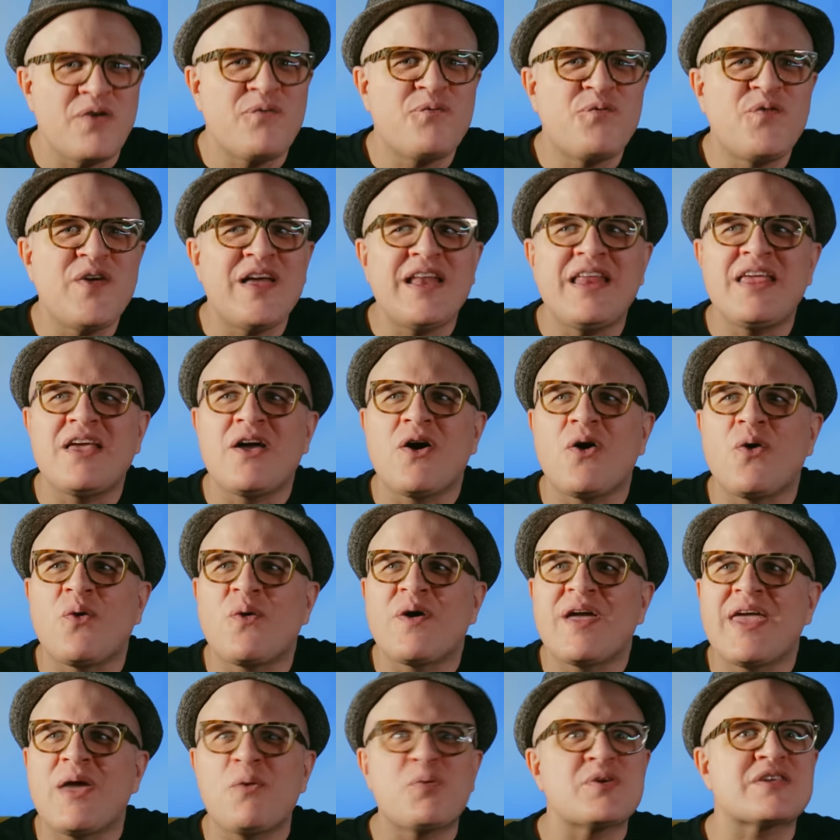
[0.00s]
the
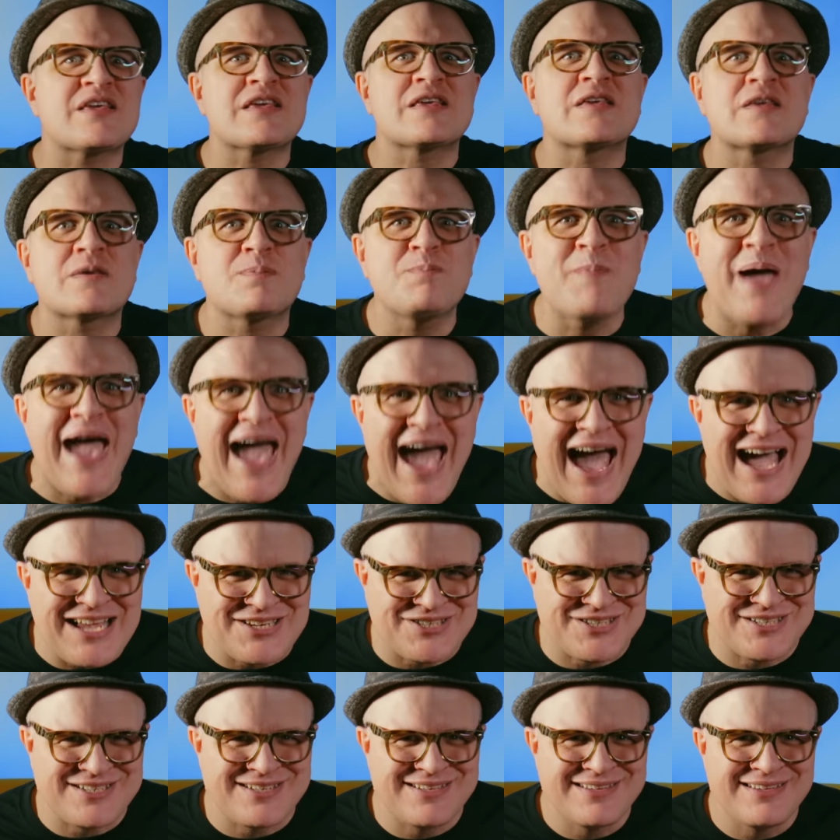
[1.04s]
video, it was a
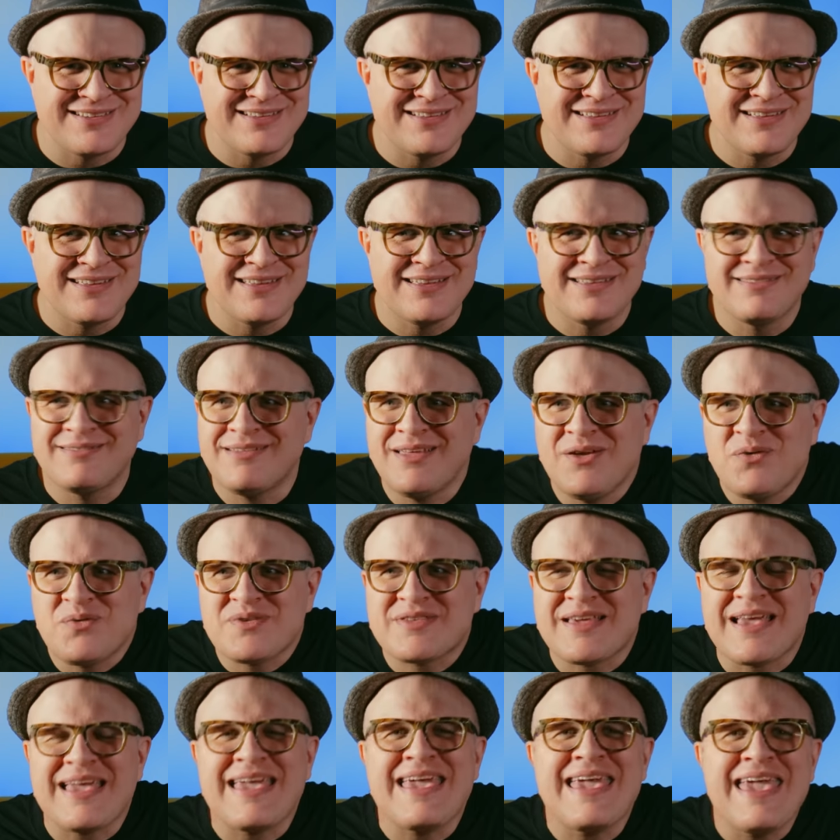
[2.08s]
smash. It
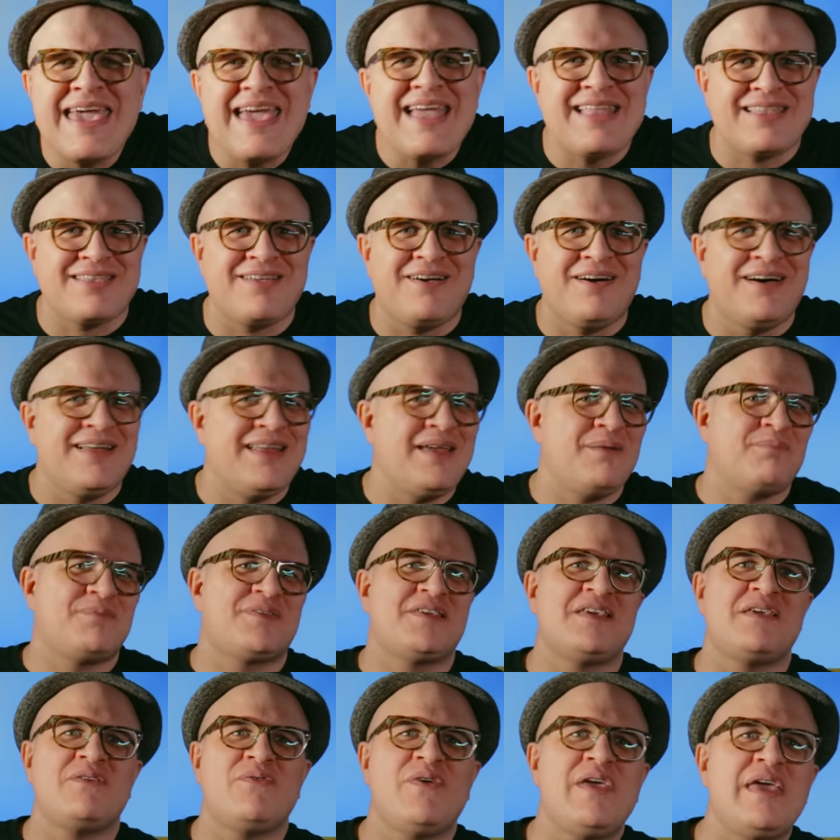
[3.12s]
was a hit on
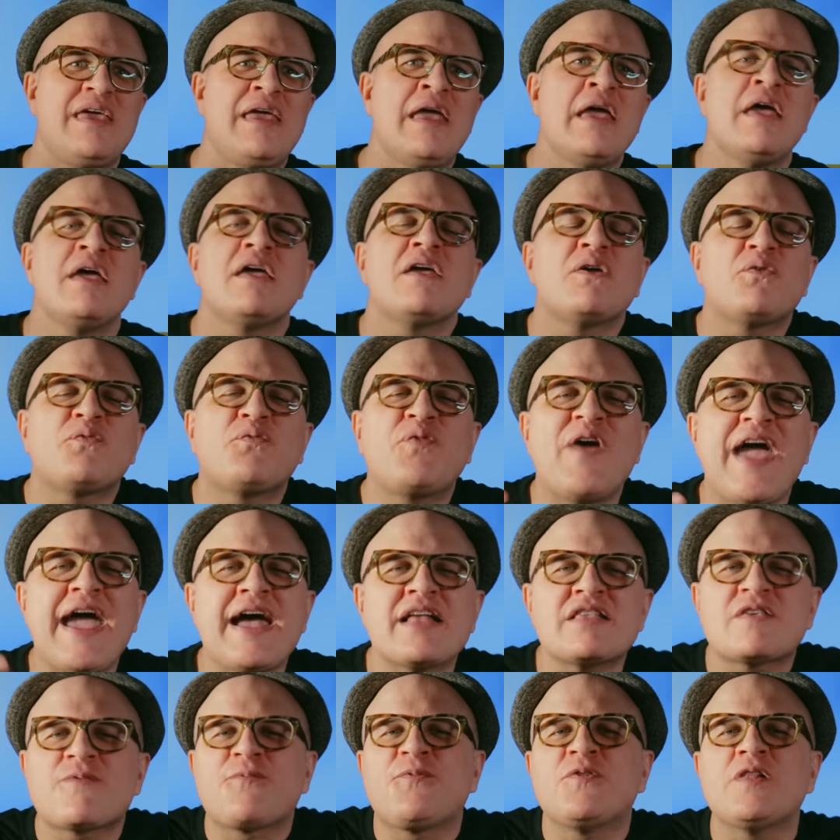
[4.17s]
MTV.
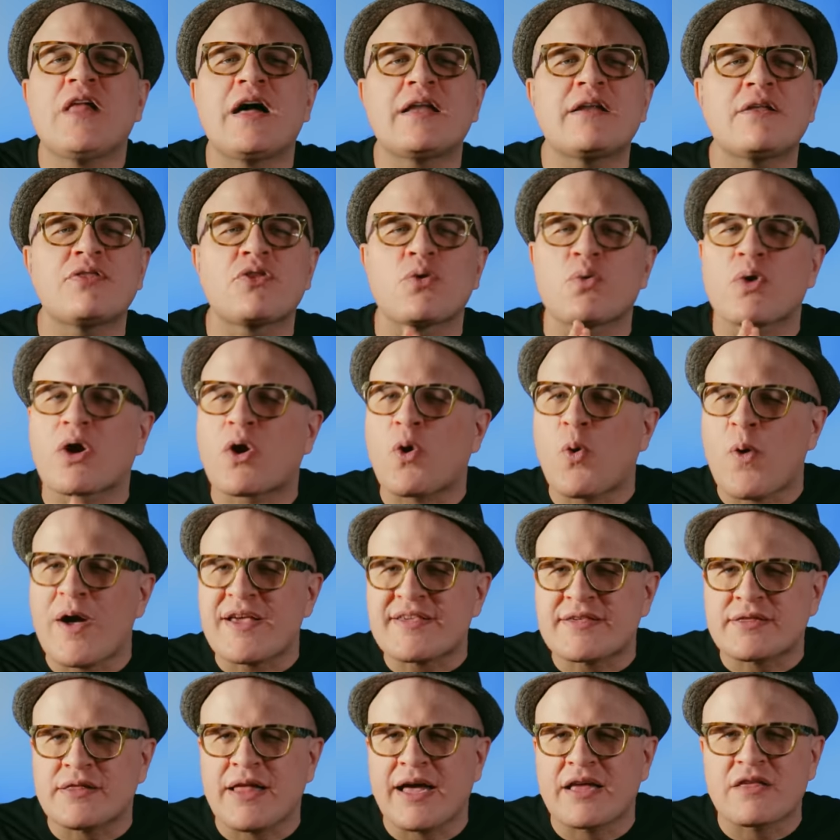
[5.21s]
Fans flooded the
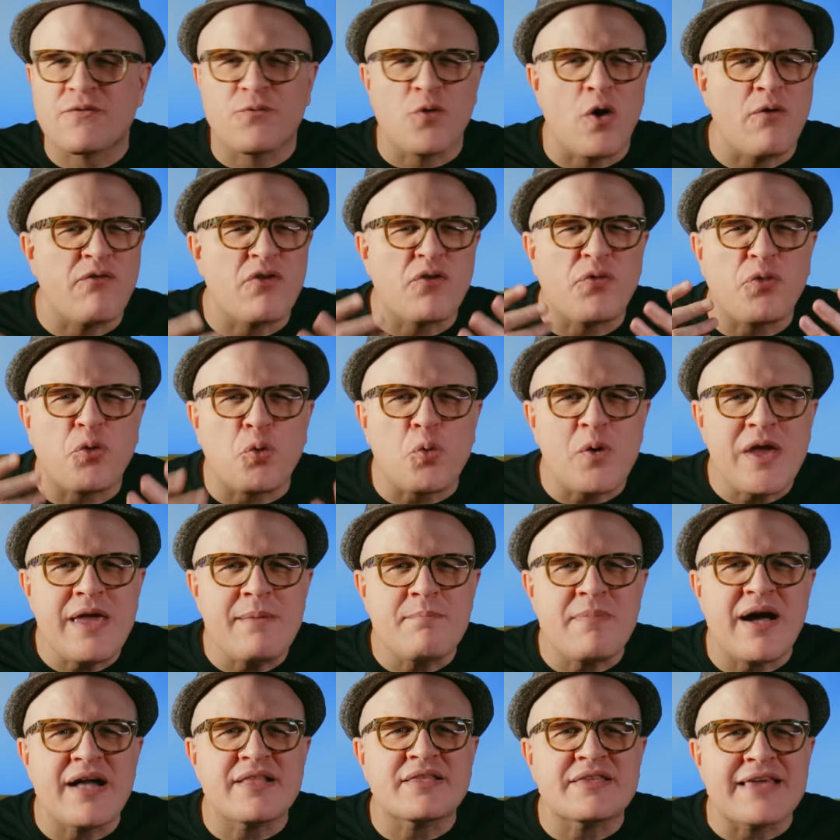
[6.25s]
request lines for over three
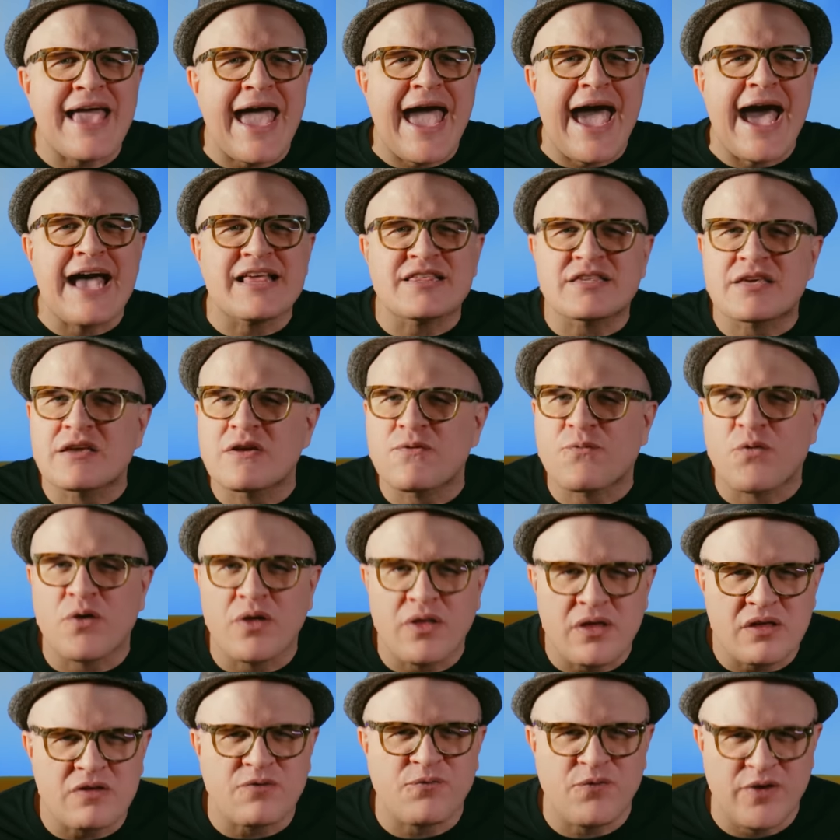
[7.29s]
months asking for
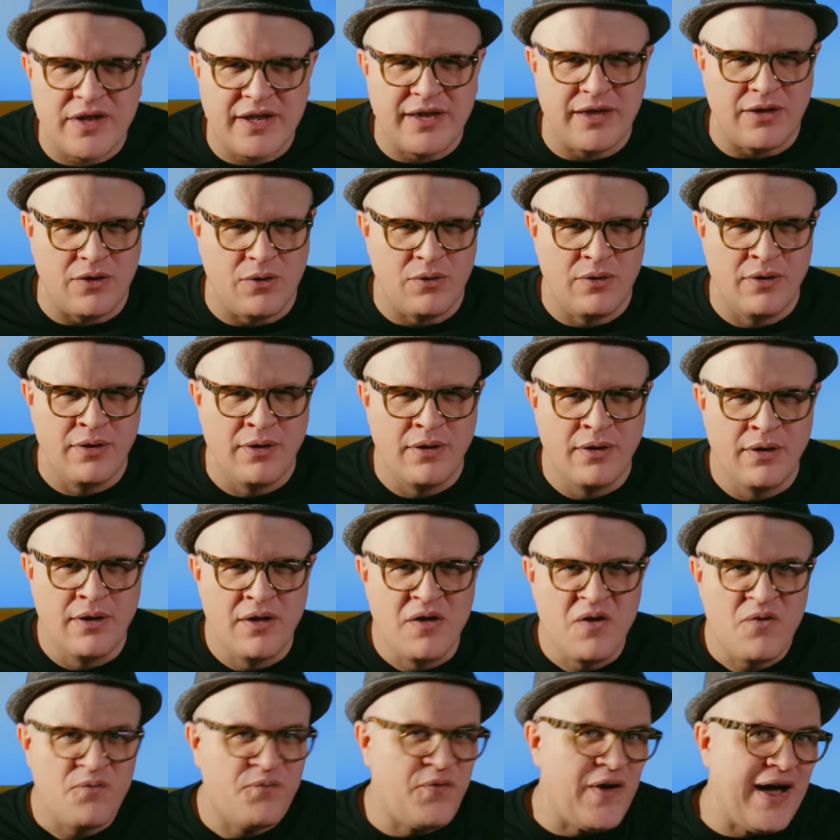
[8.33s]
this video.
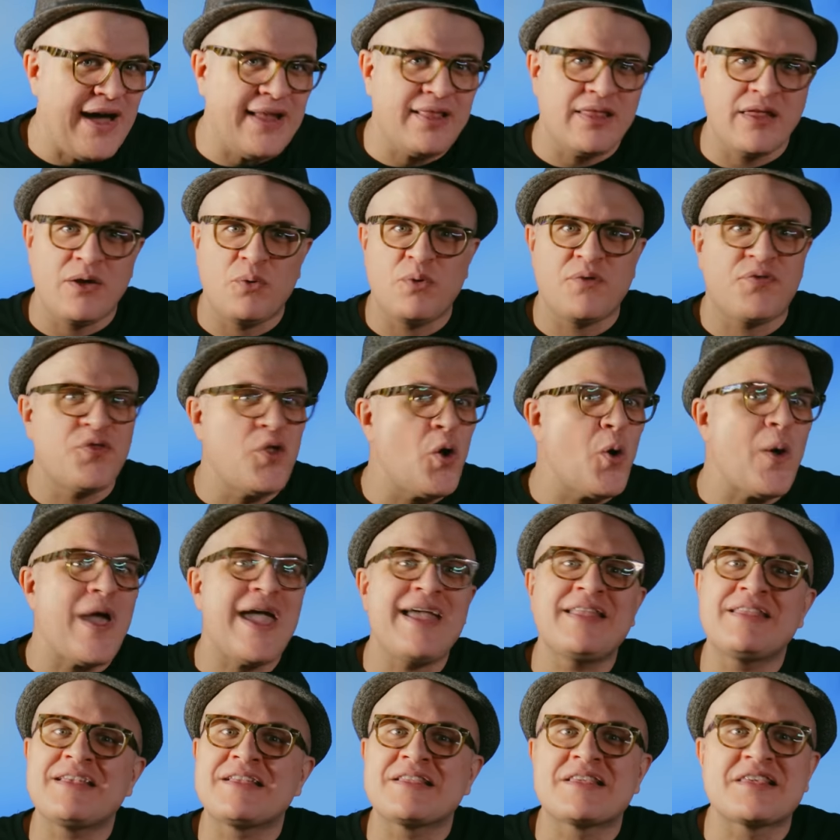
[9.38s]
Finally, with no
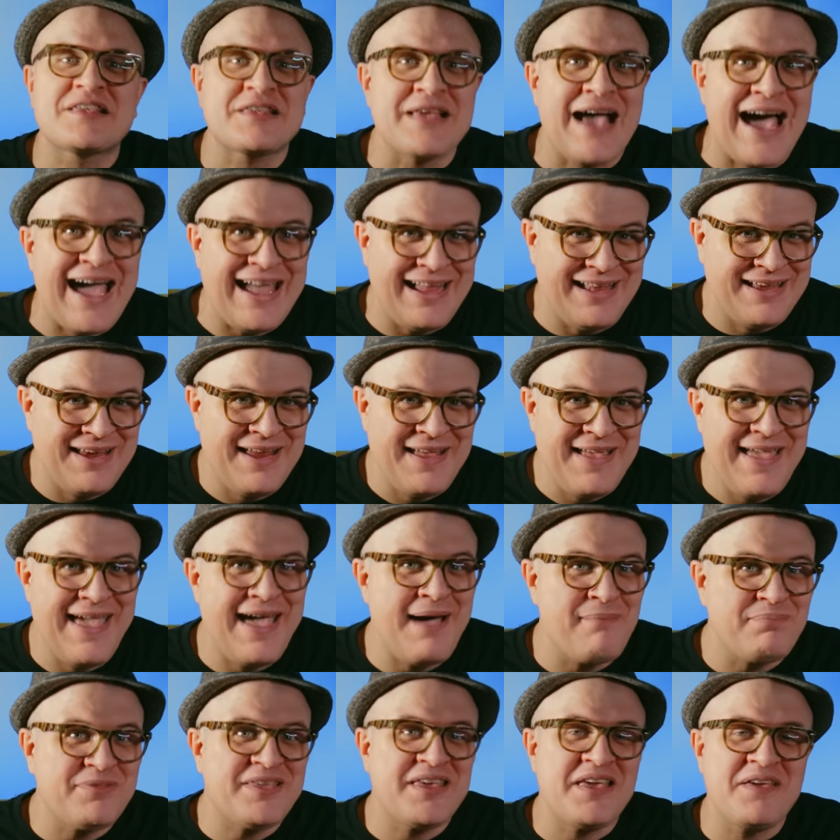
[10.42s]
end in sight,
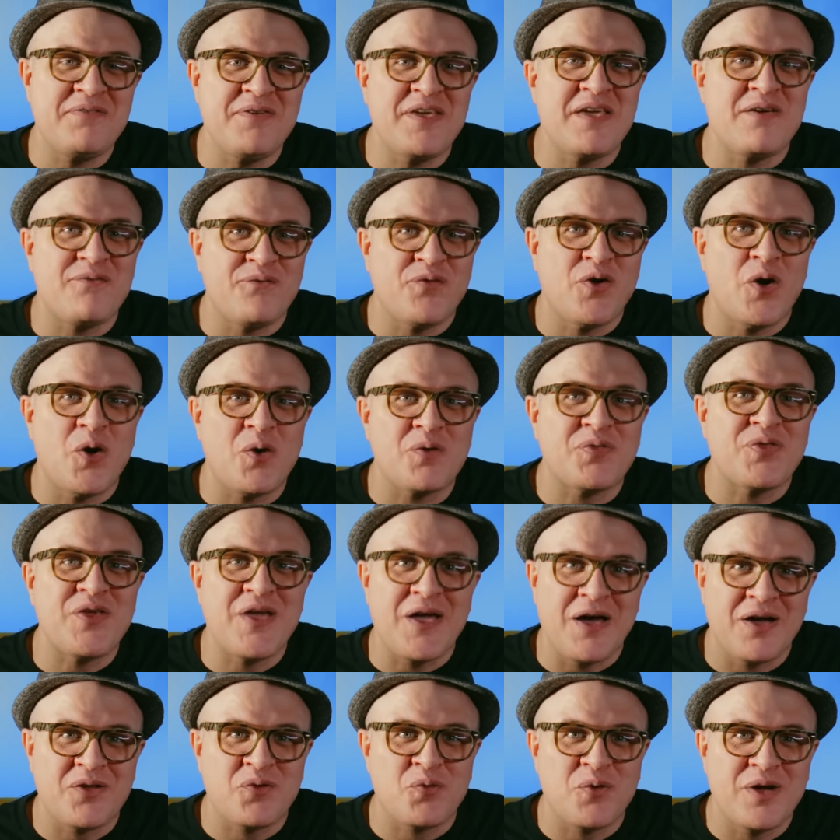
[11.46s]
MTV invoked
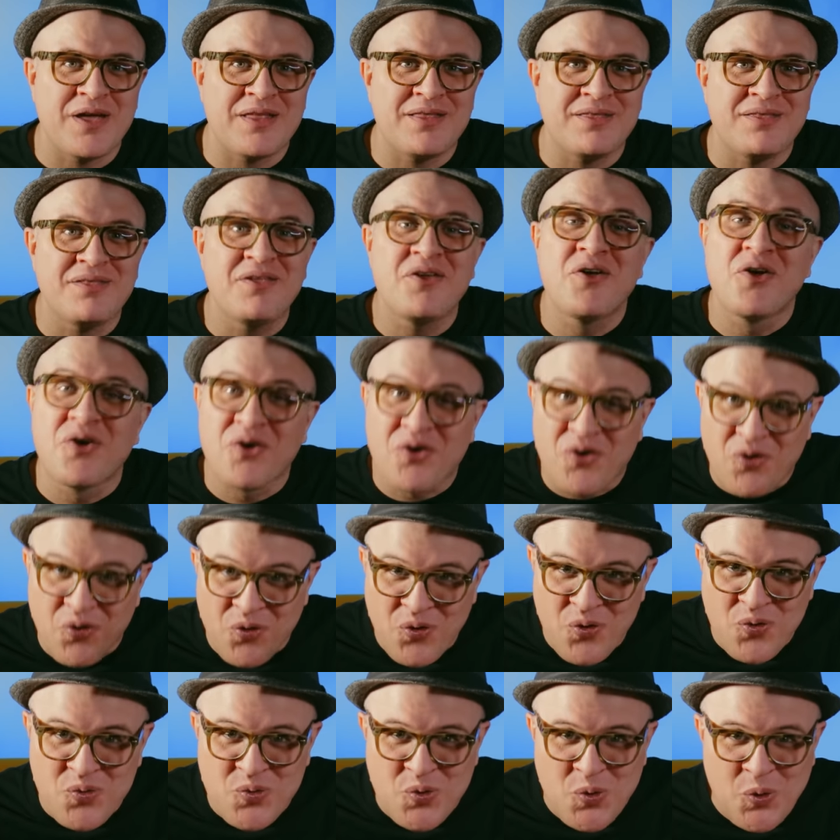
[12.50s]
the unwritten
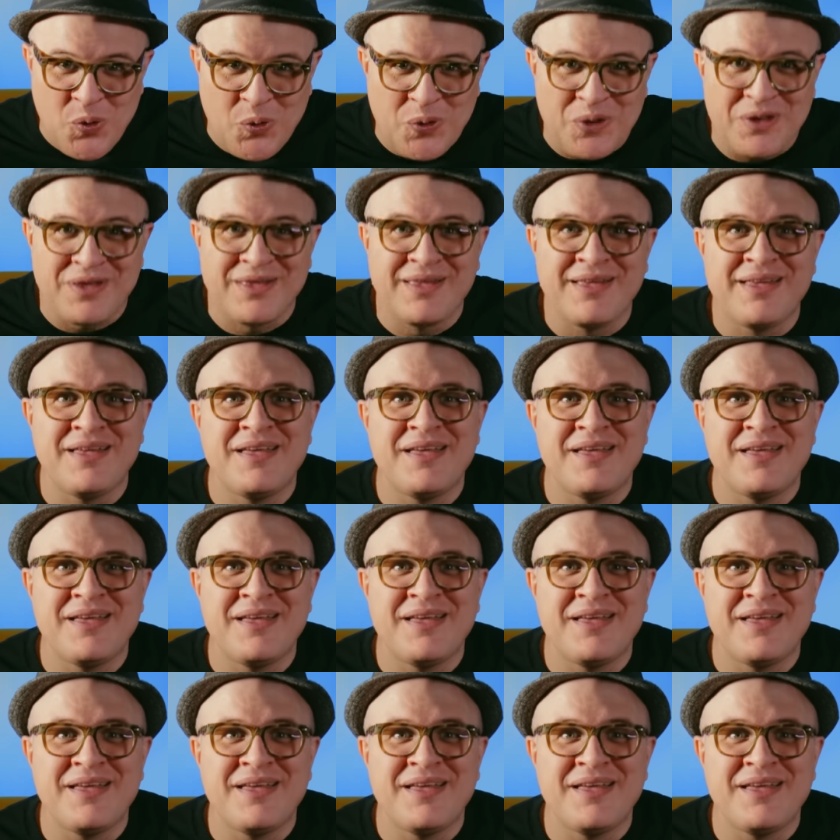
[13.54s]
Crue rule,